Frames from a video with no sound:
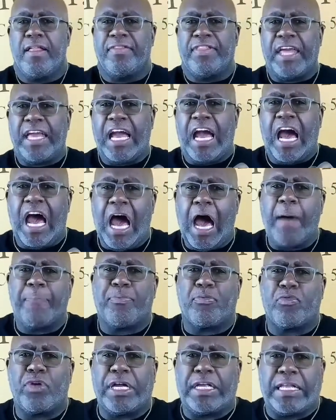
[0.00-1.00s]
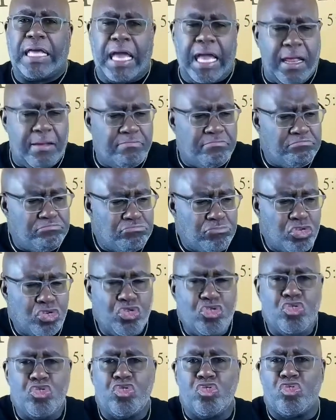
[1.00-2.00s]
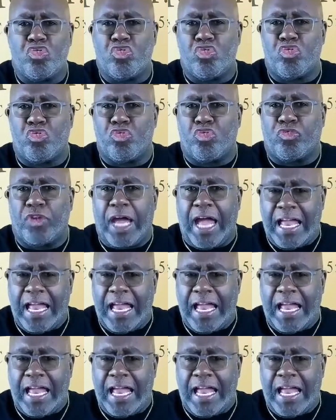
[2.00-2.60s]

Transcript: they operate and move